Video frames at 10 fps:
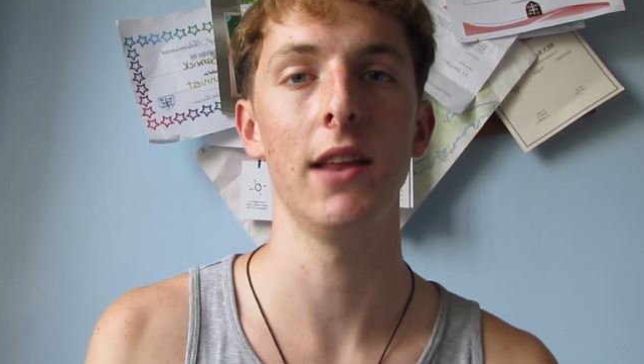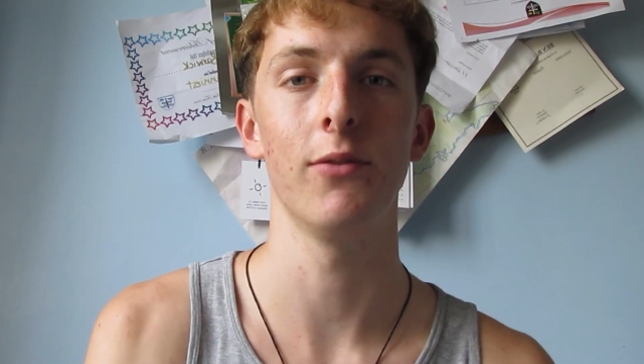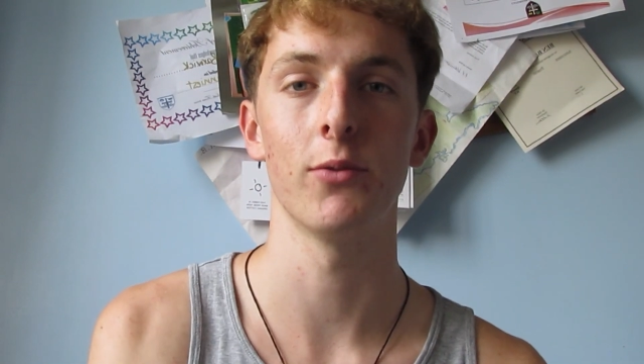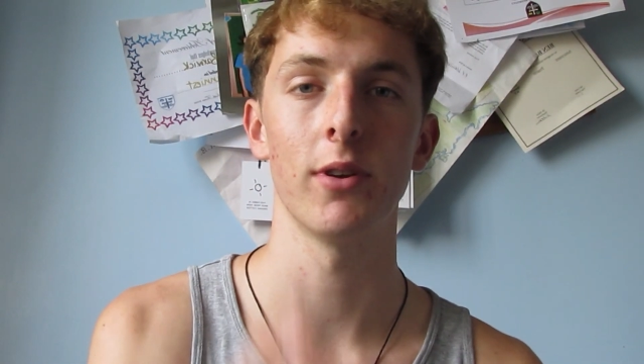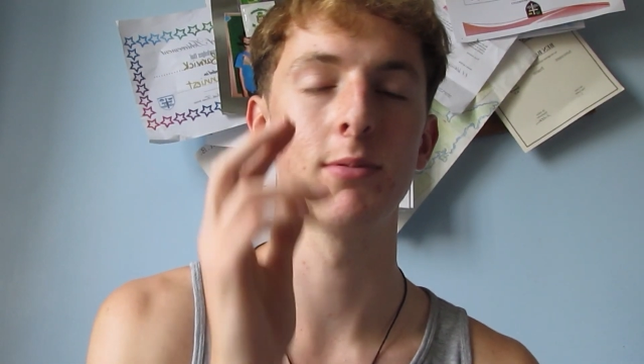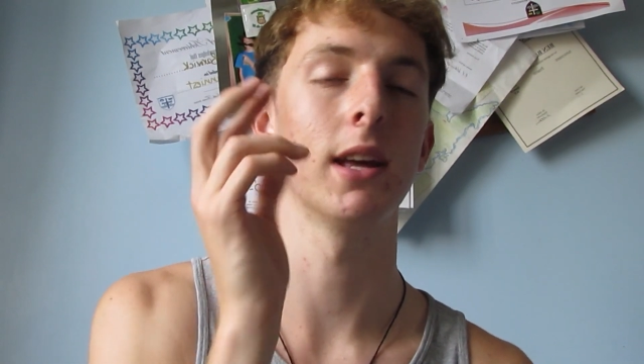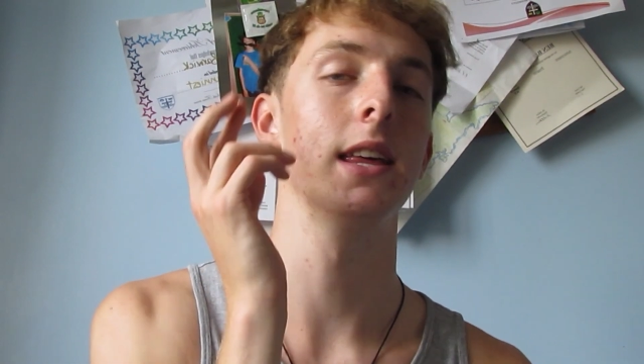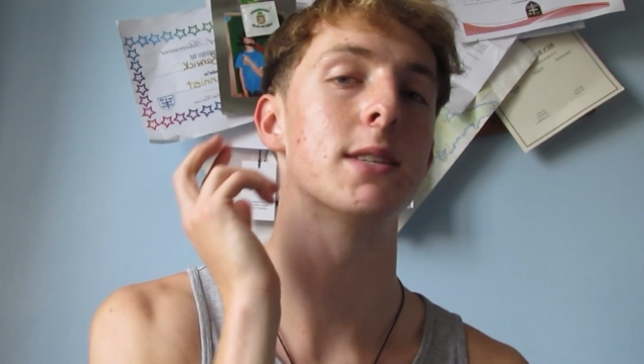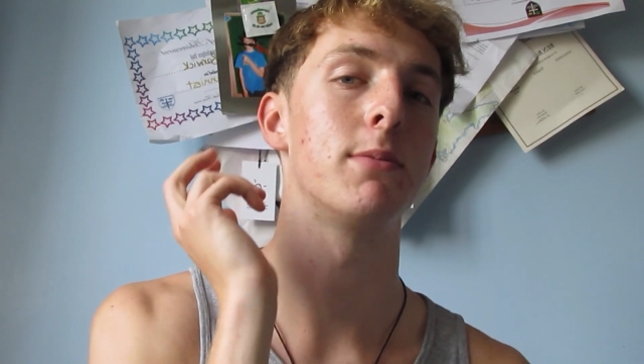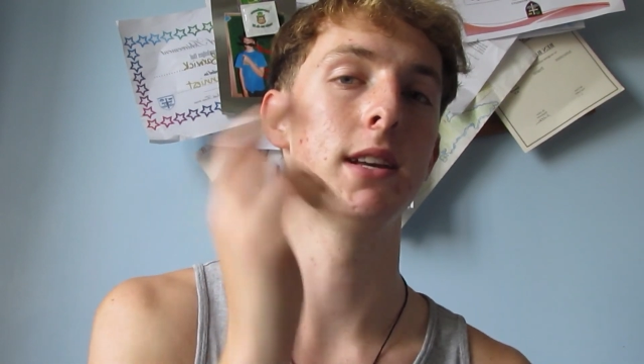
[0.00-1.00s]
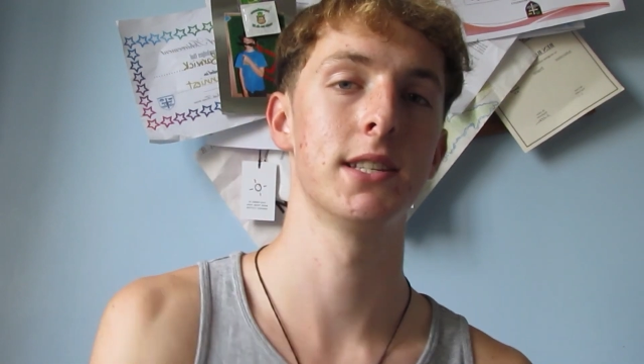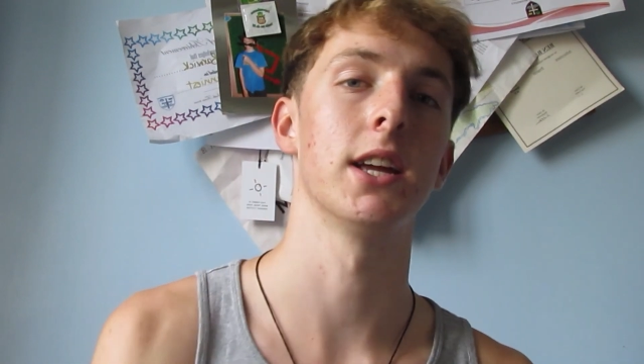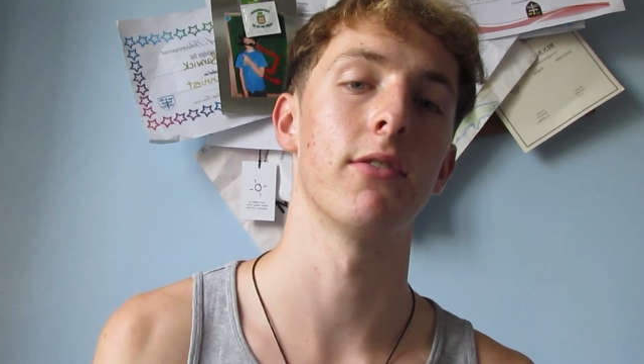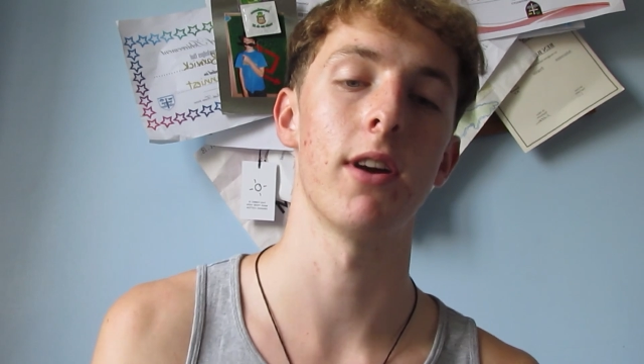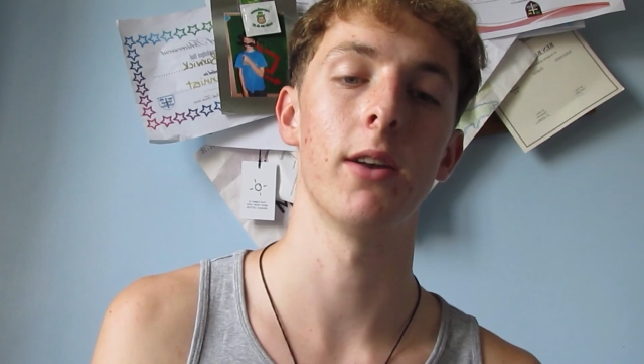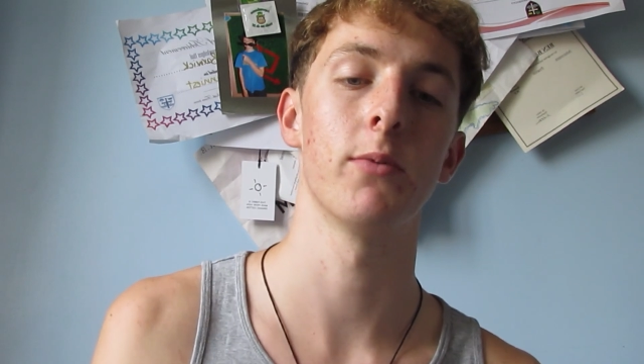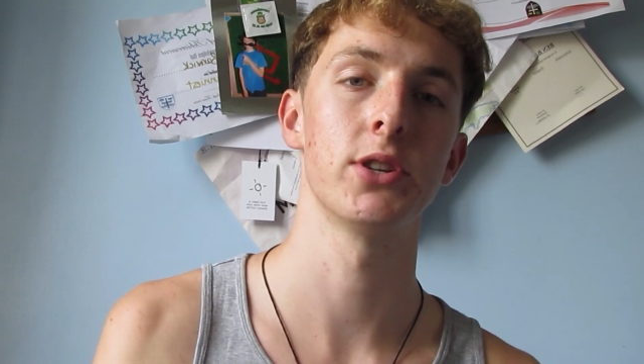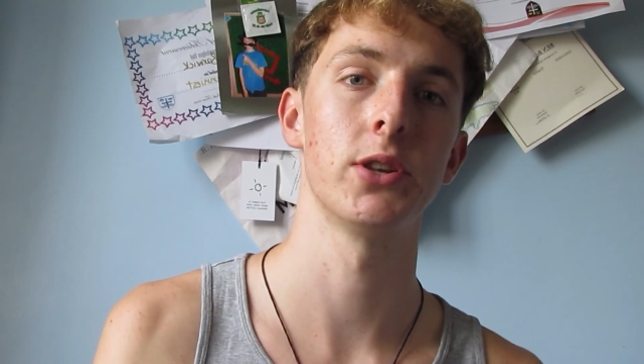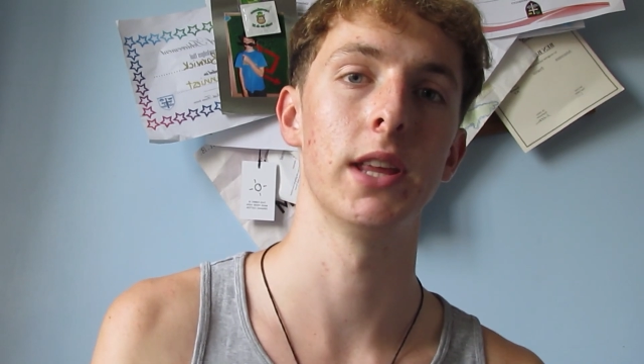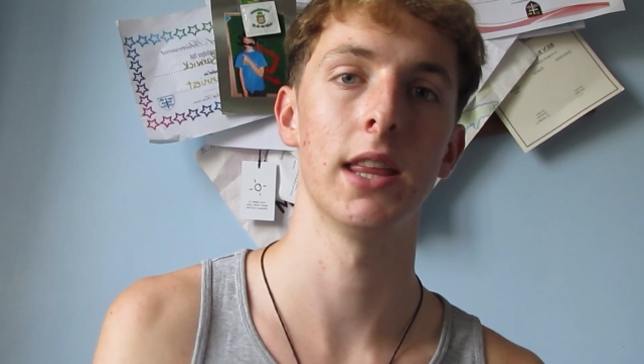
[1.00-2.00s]
If you want to replicate this, please stick around and
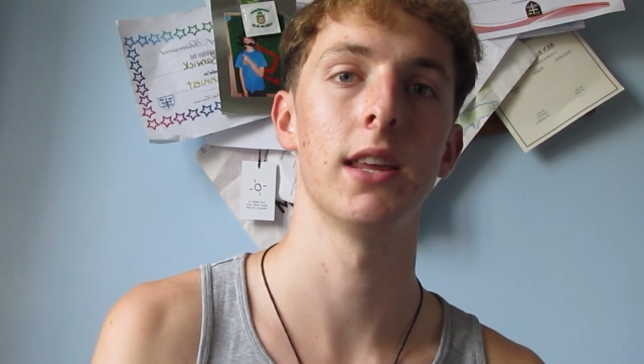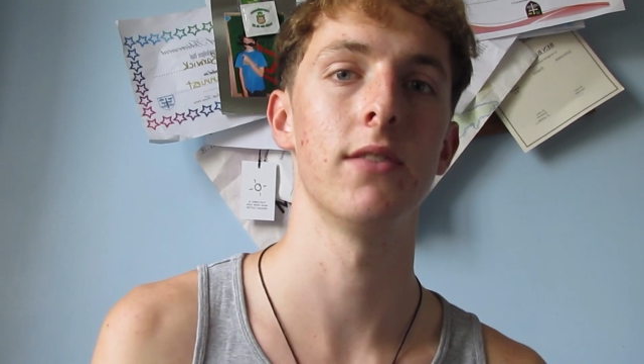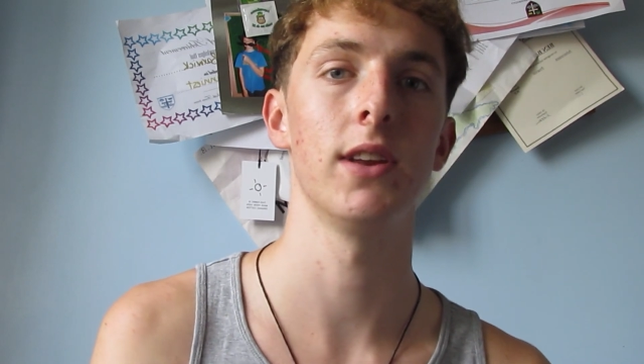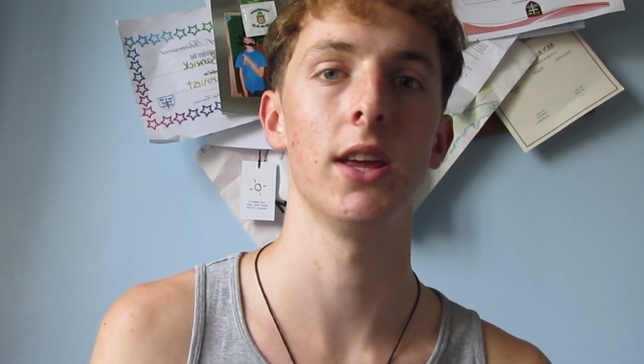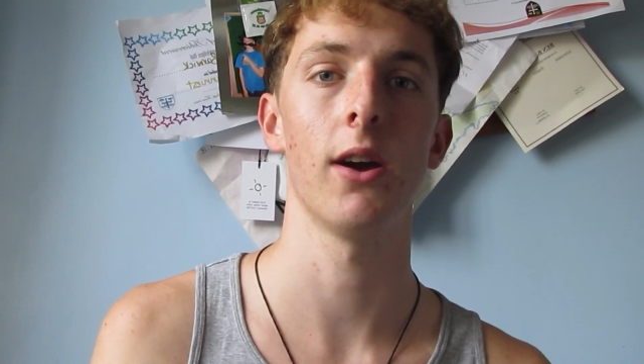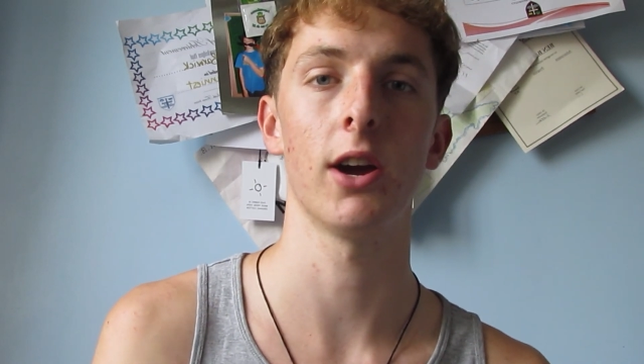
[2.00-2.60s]
watch to the end of the video.